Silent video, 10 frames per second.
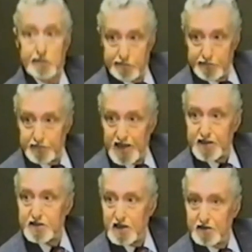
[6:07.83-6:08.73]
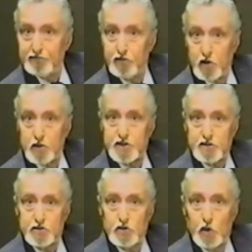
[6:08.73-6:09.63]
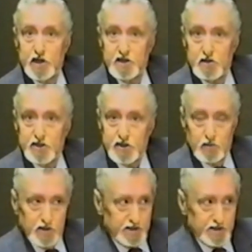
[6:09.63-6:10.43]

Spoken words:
From that day forward, you knew what an ocean was.